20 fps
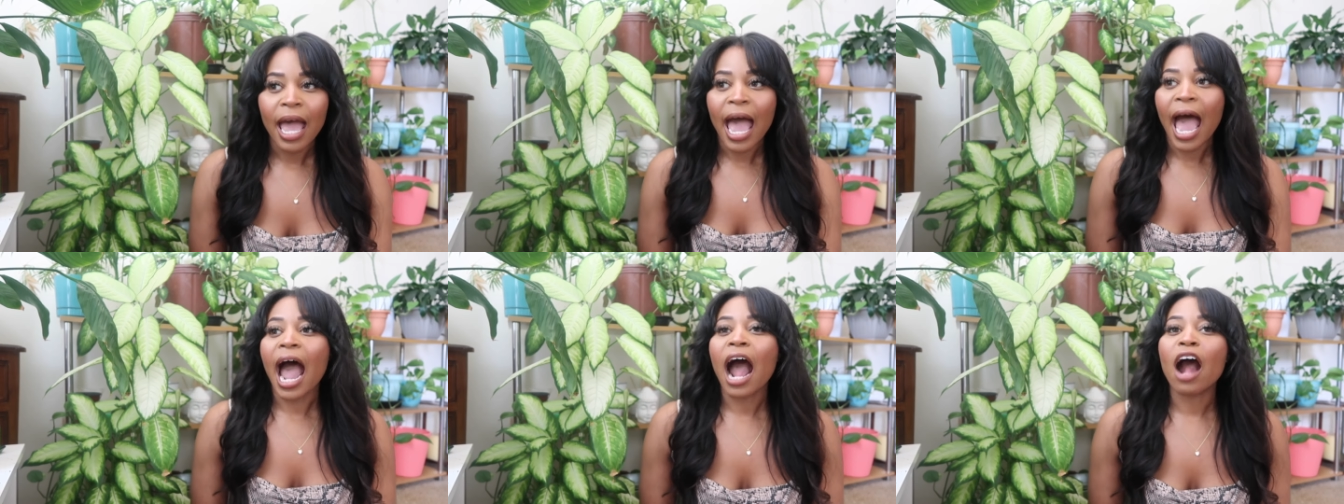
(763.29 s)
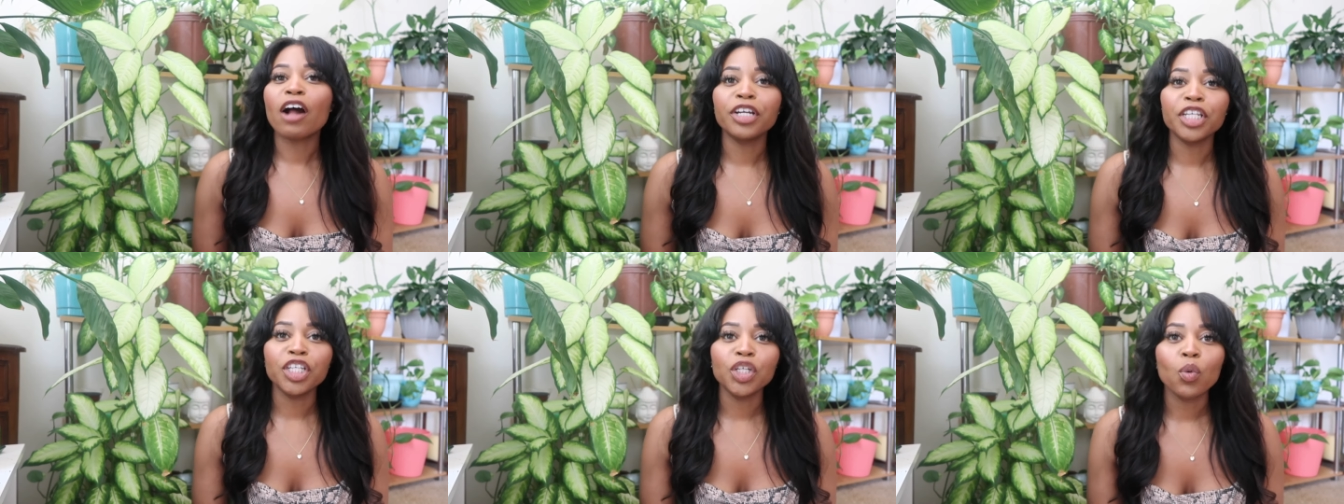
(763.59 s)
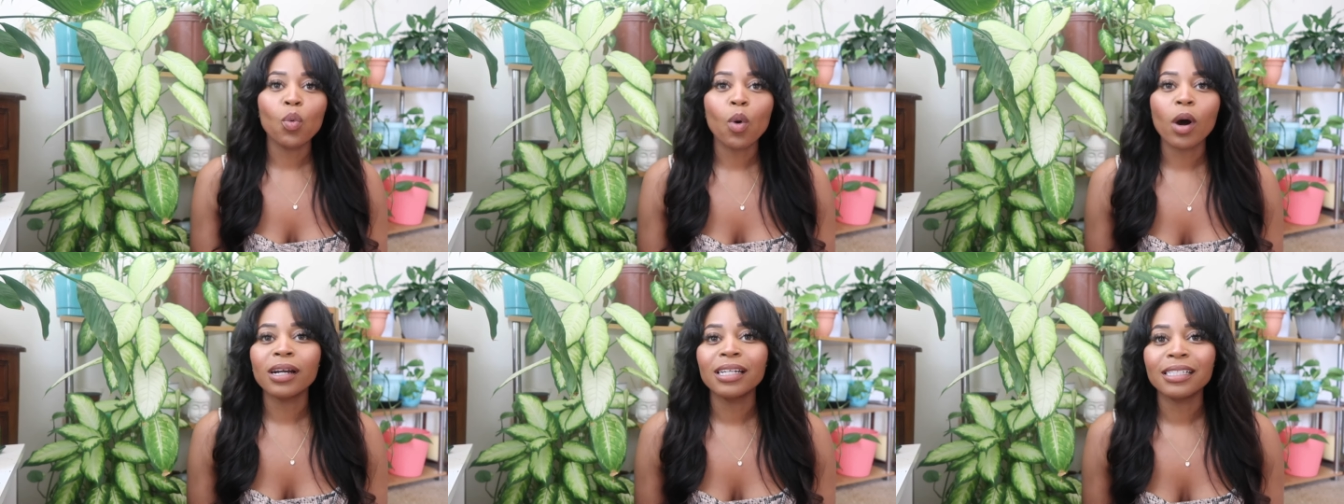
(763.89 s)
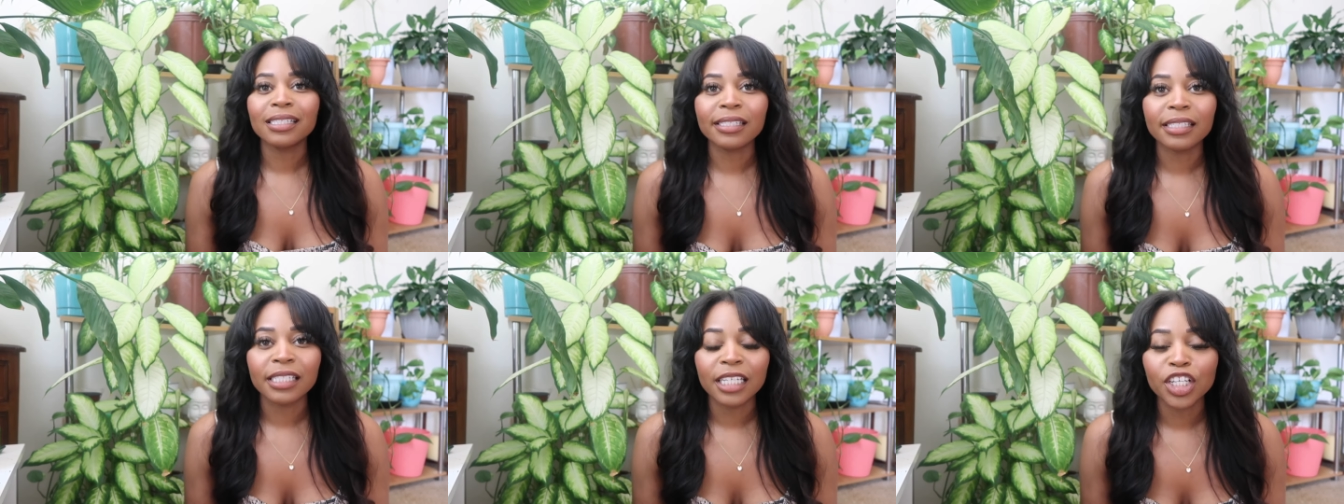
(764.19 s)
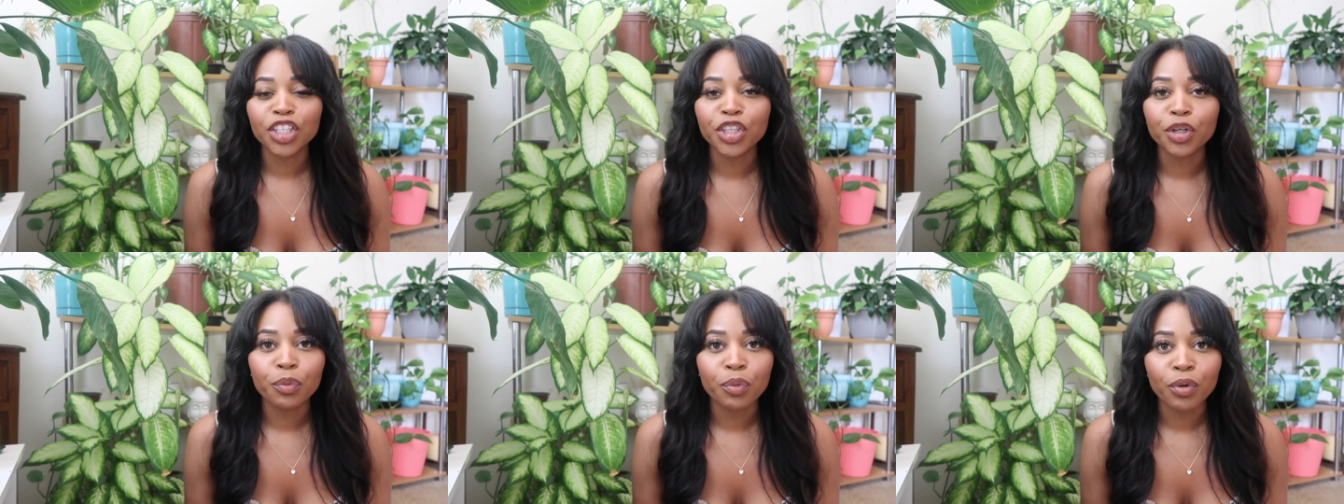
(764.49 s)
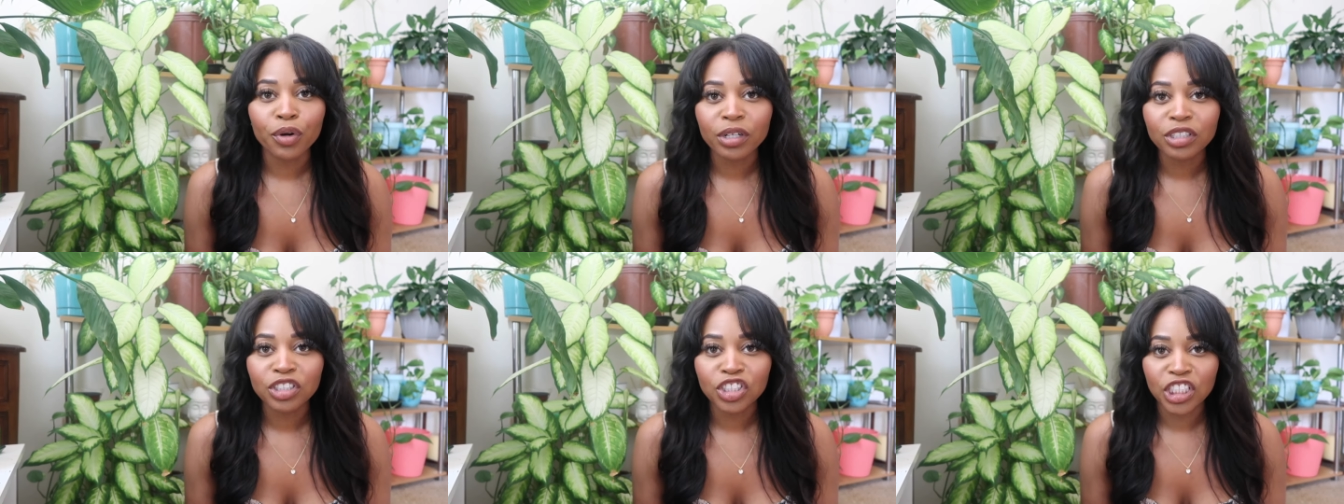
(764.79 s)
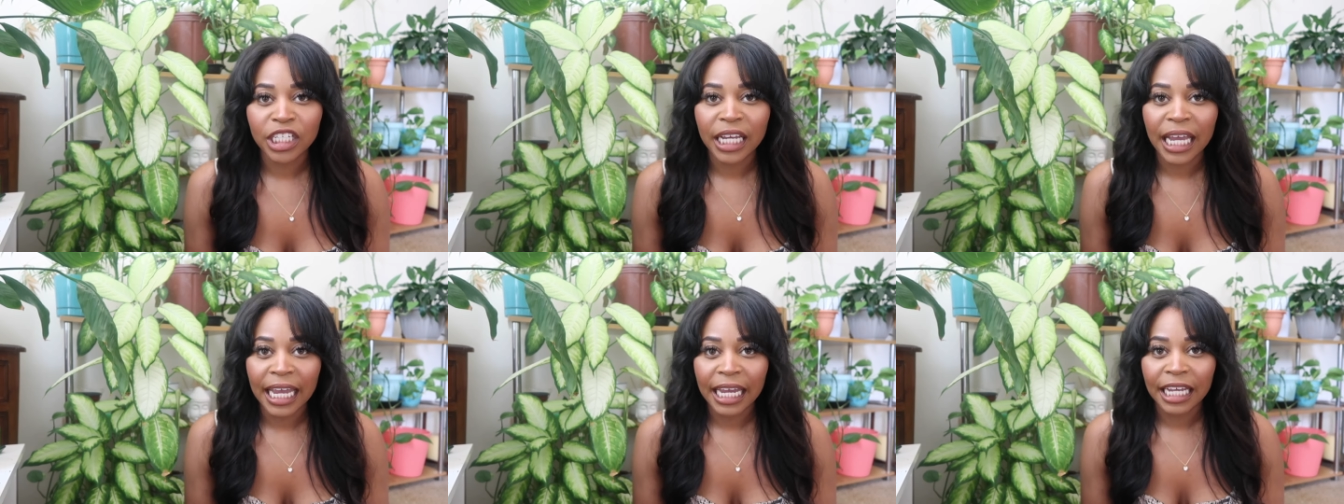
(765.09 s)
How do you want to see the world
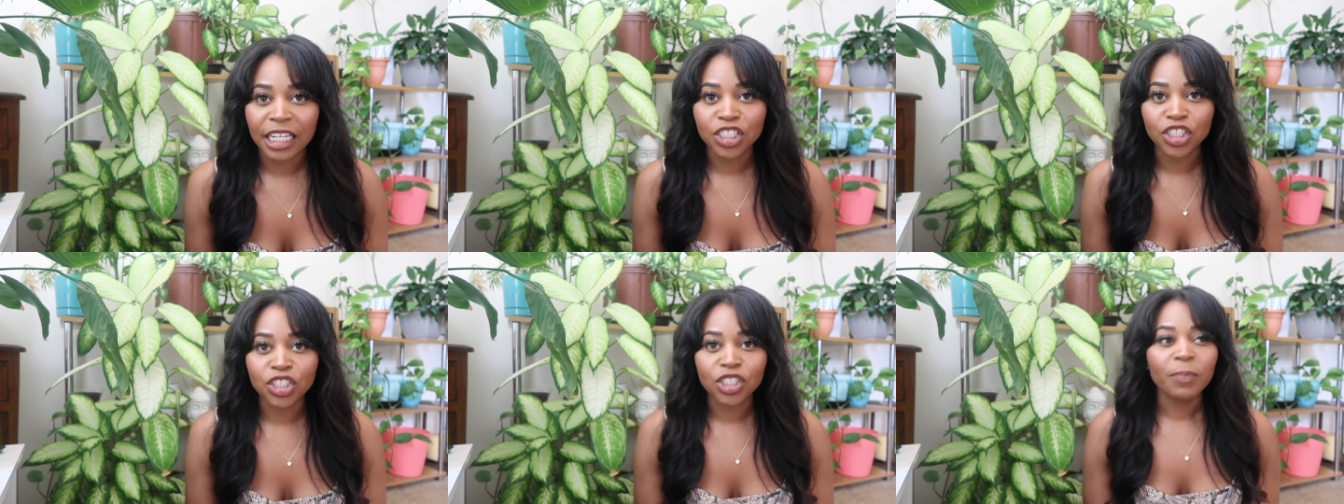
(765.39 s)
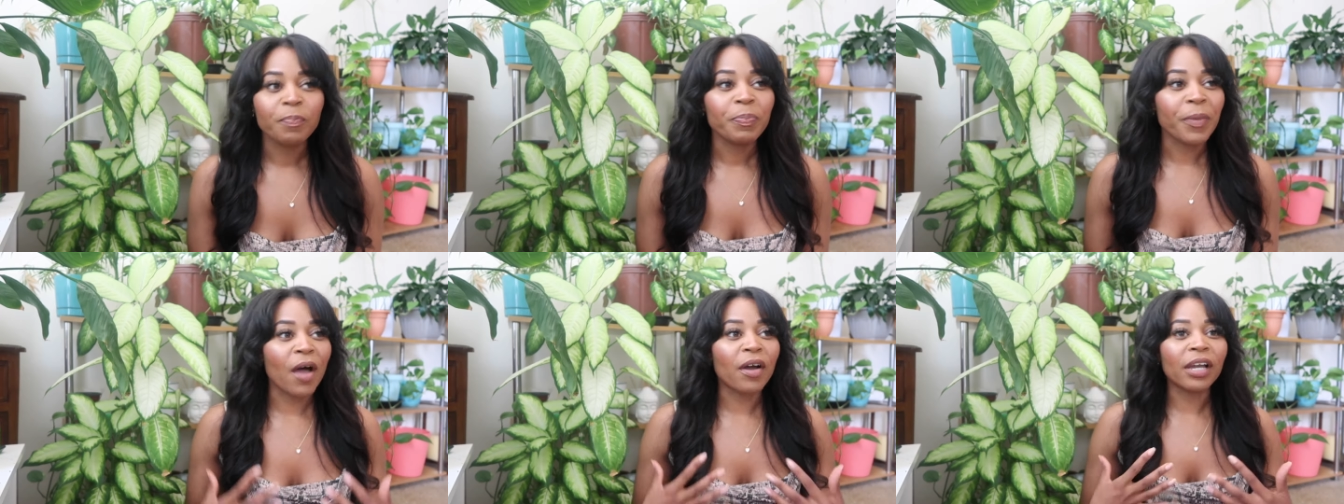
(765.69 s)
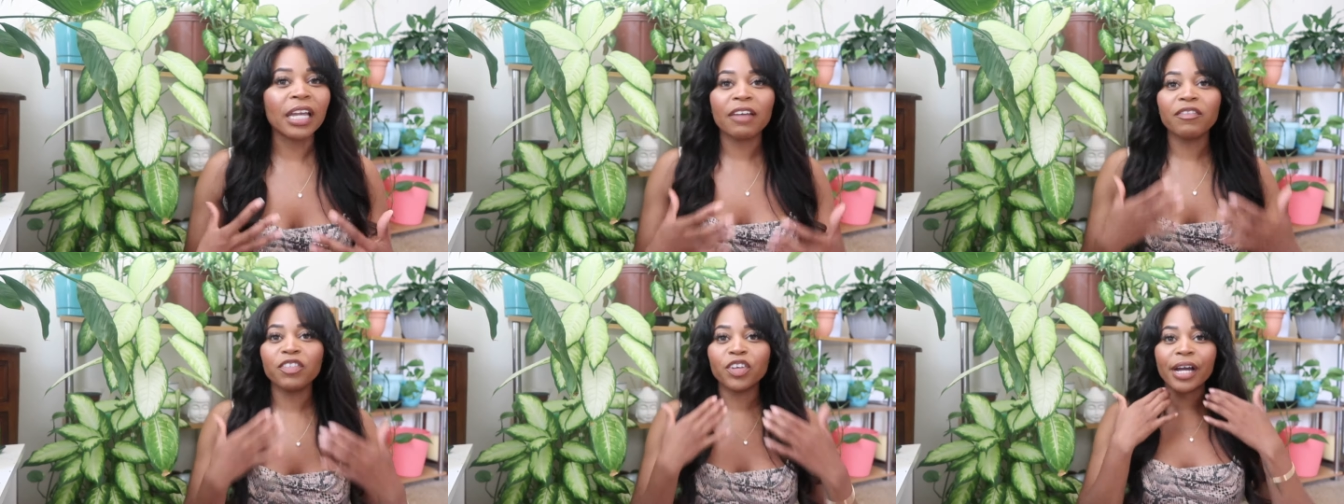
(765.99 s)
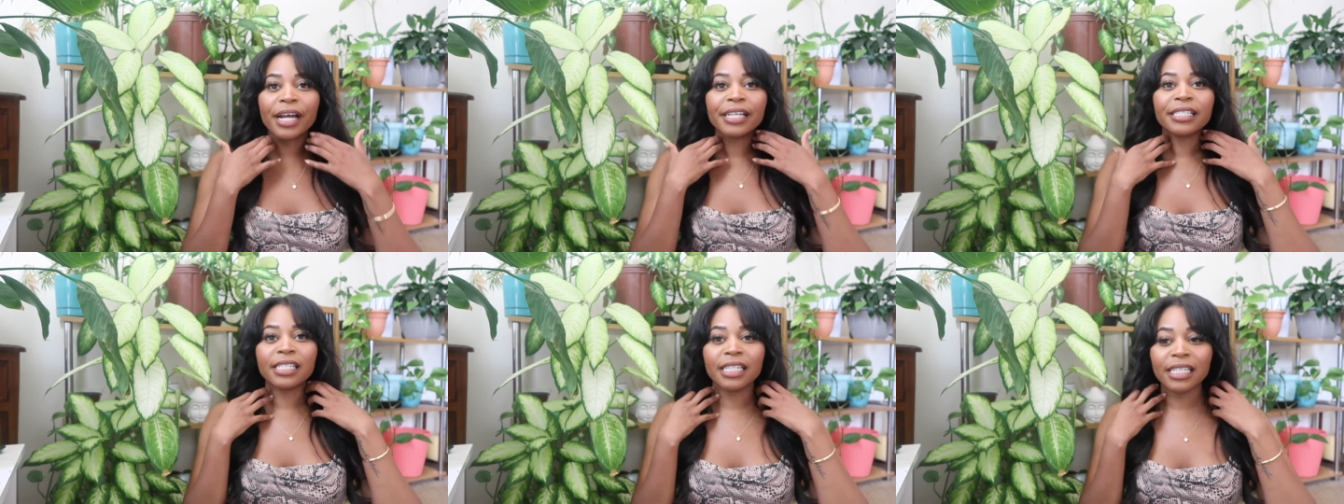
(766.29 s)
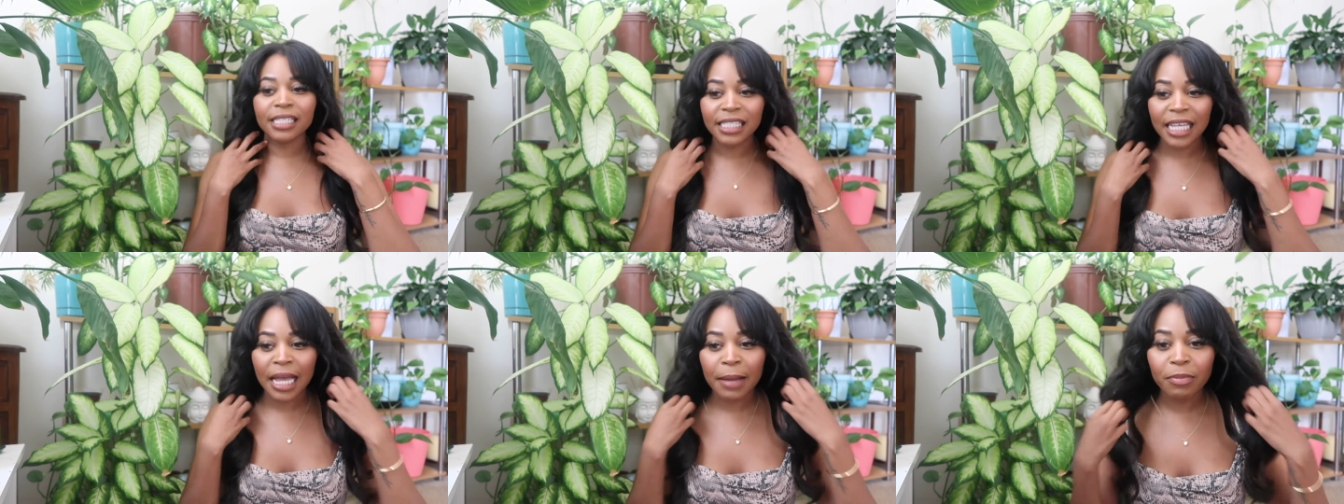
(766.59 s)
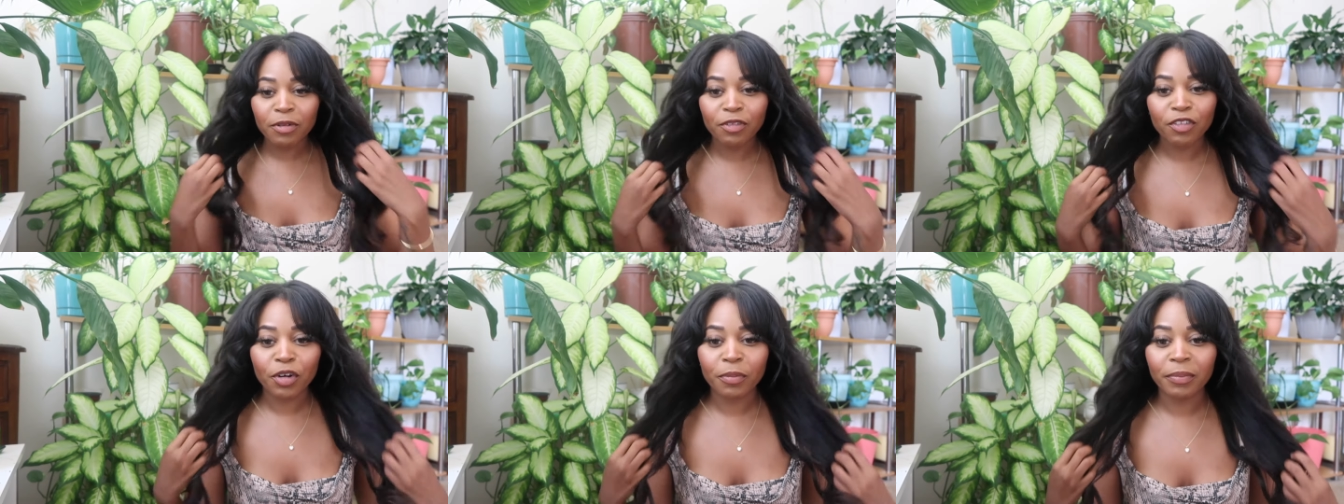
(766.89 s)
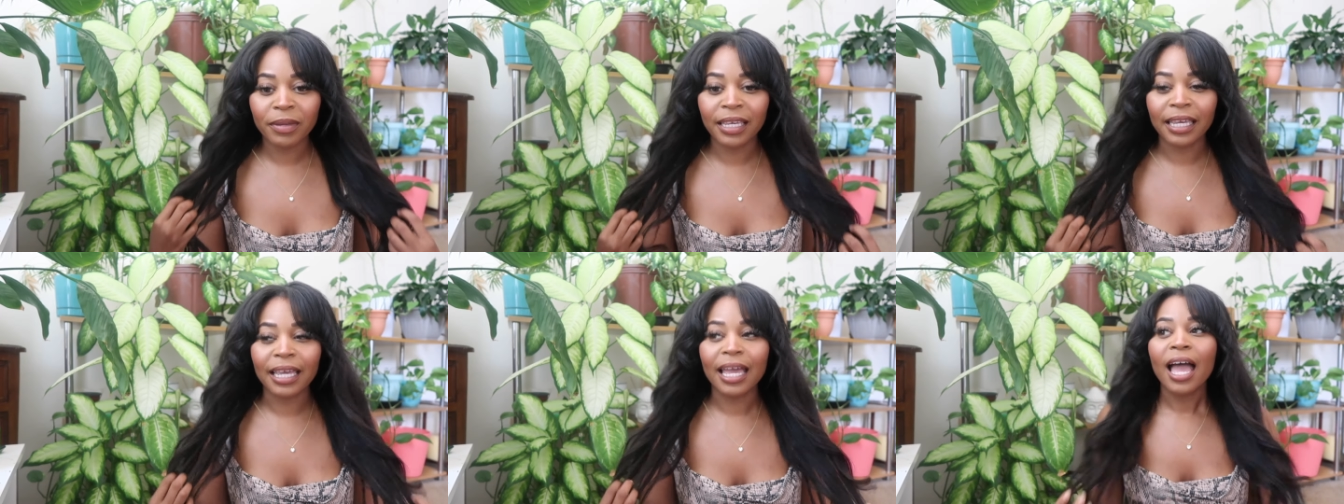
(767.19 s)
change? I'll give you guys an example for
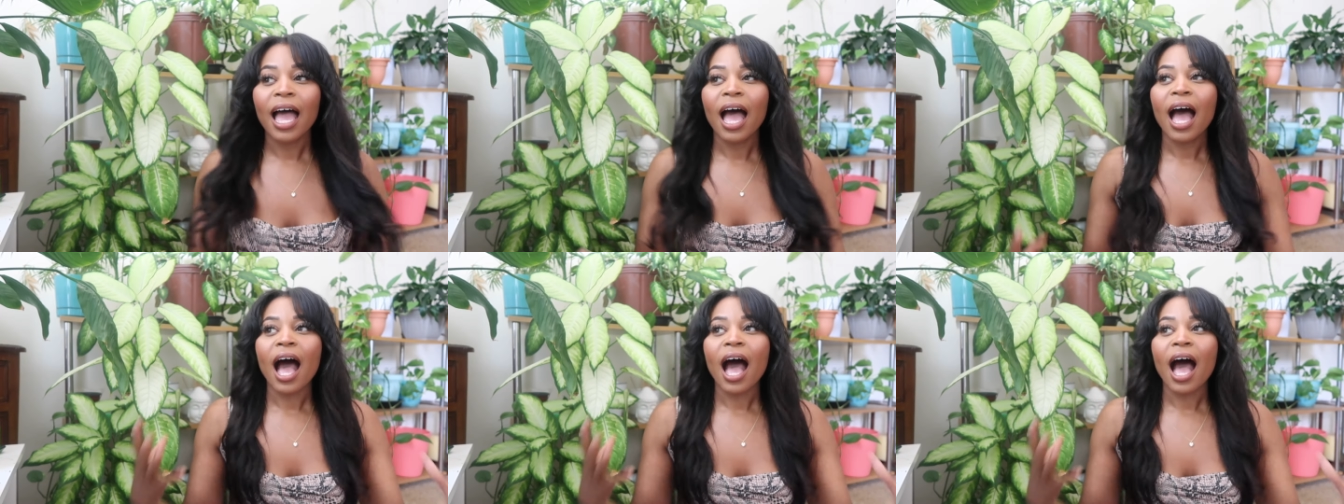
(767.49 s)
me.